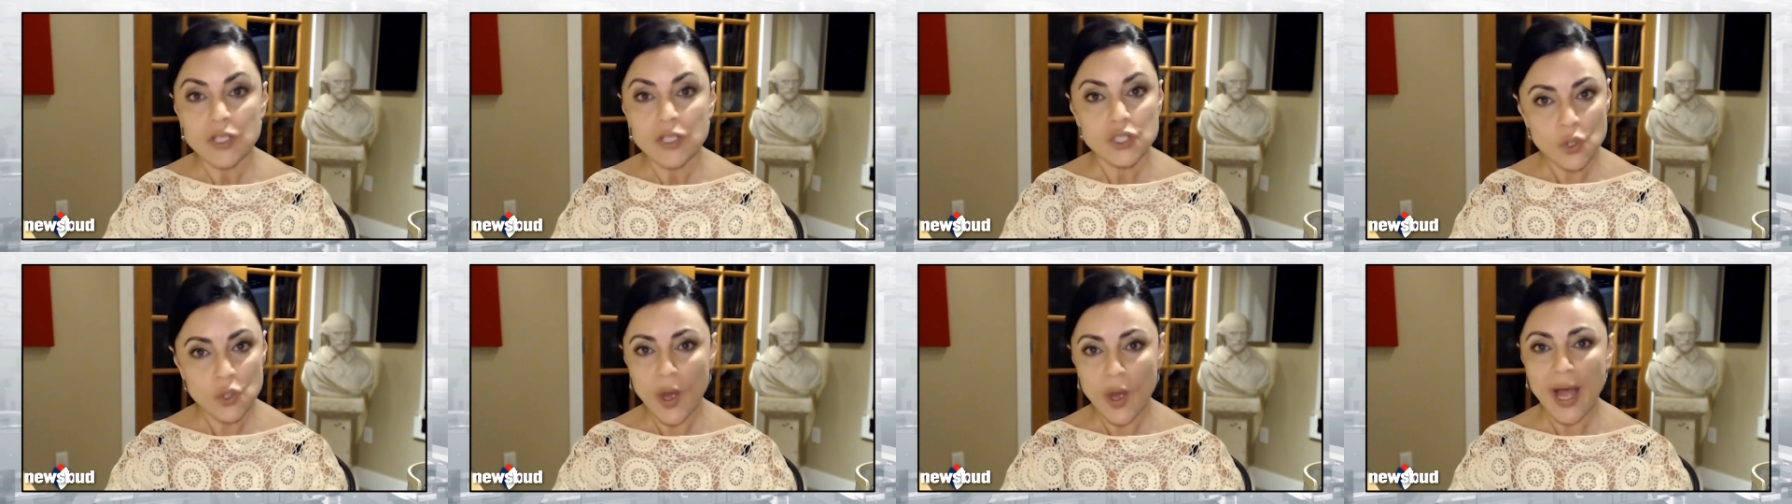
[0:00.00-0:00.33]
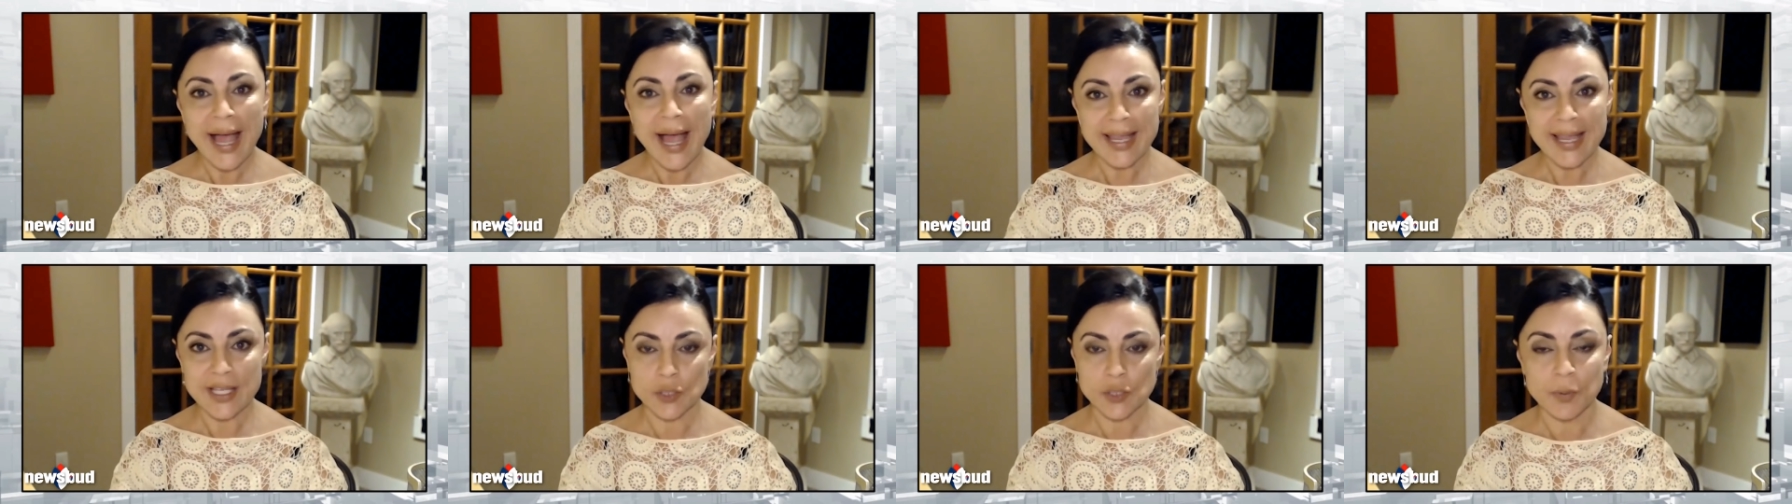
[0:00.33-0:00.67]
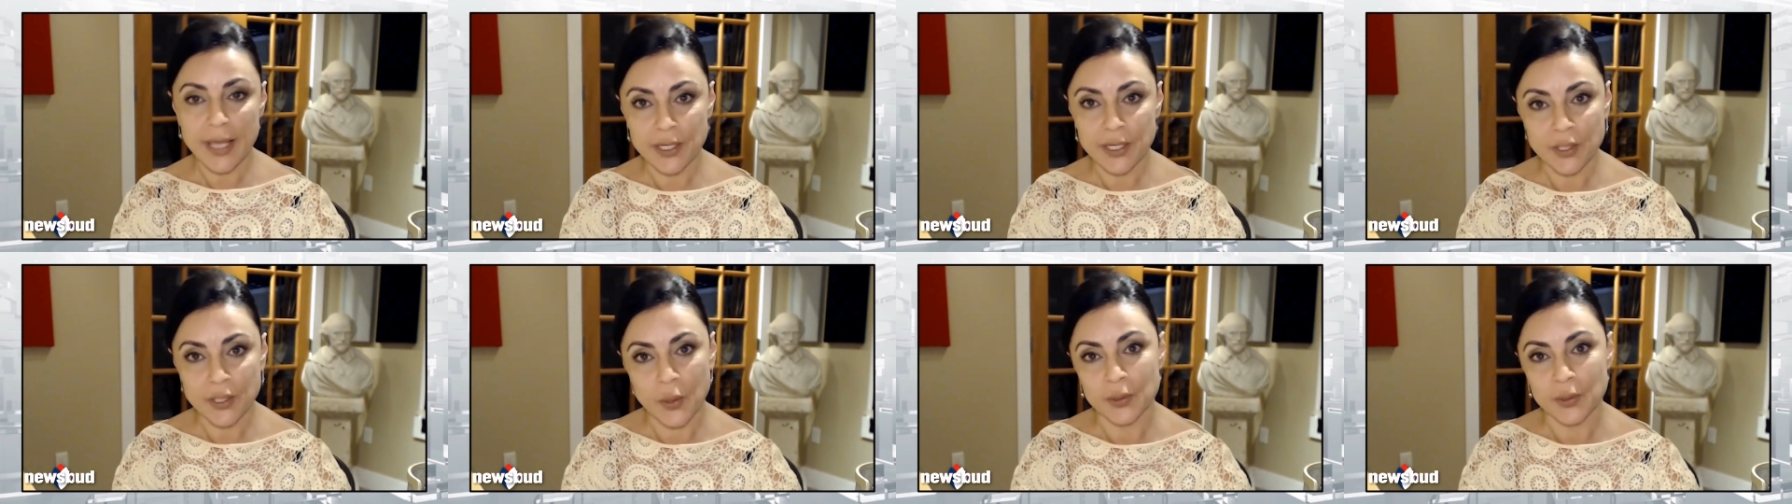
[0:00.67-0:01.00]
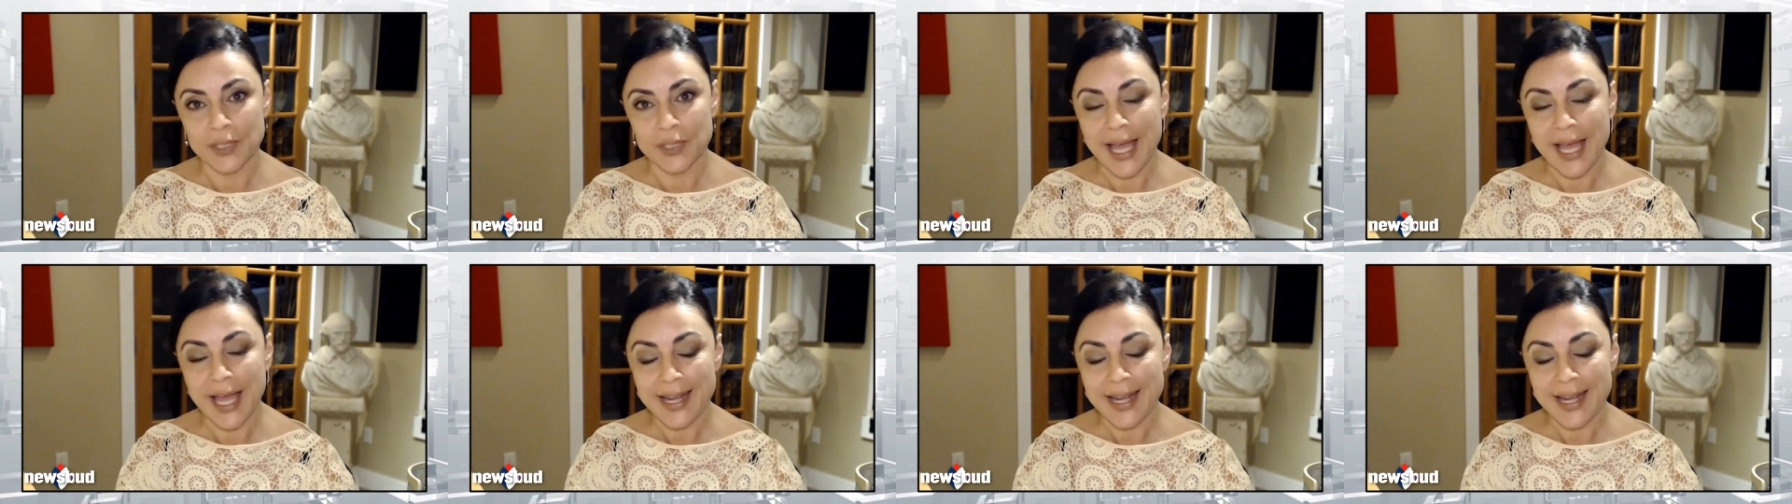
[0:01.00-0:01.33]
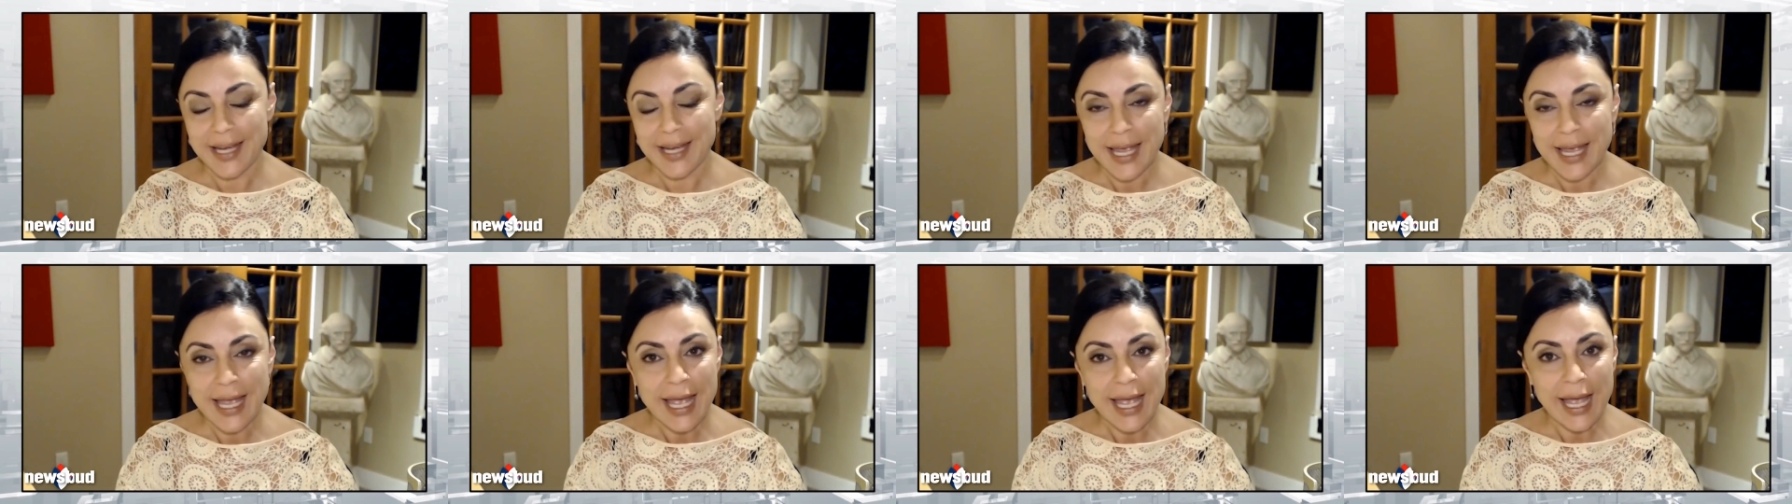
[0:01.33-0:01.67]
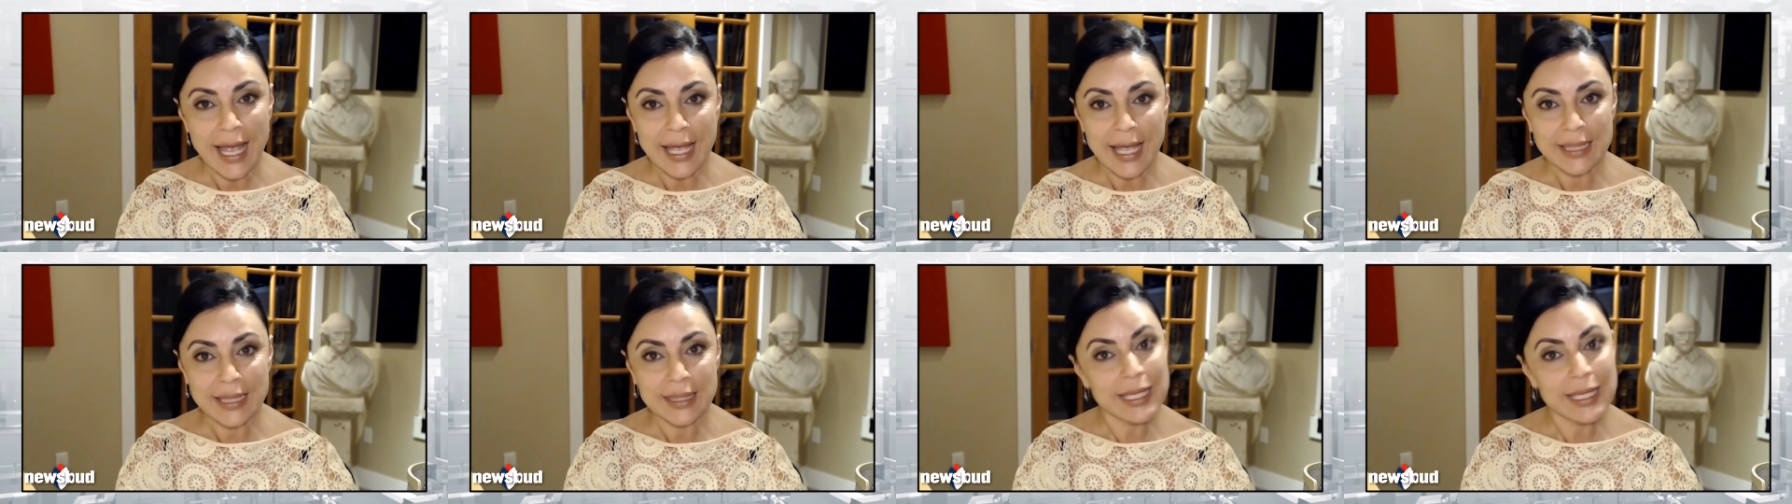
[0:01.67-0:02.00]
So I explained all that,
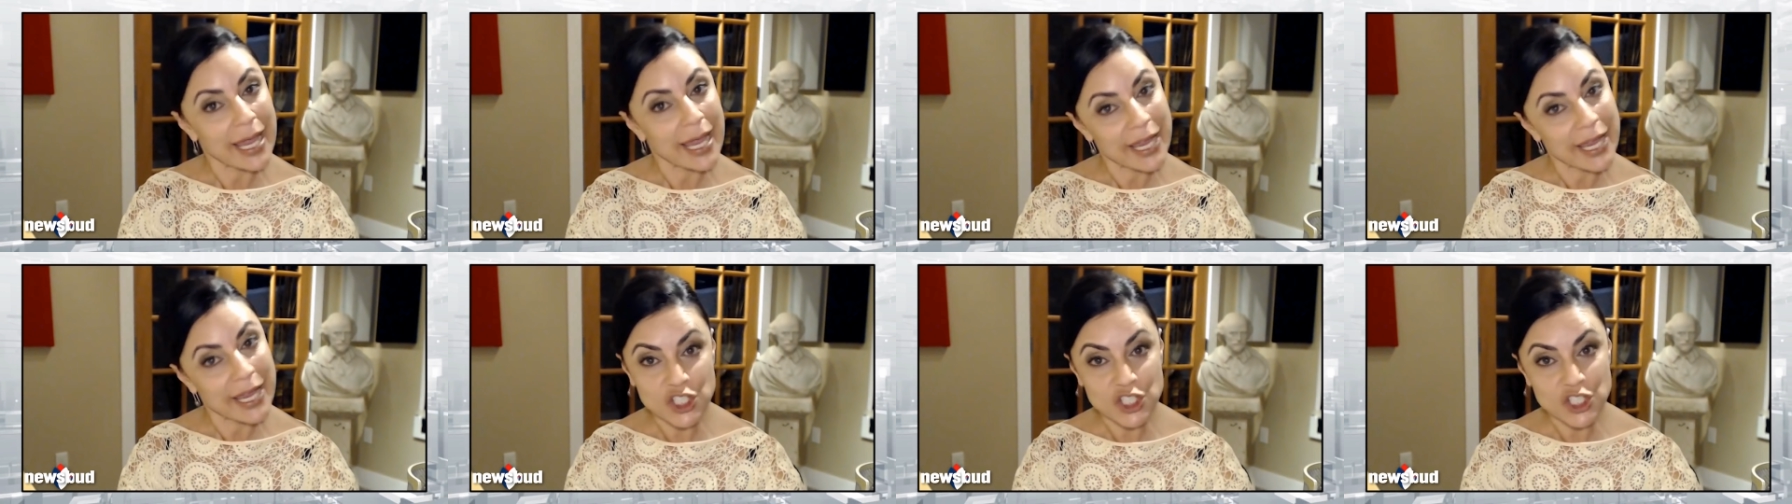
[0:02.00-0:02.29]
and the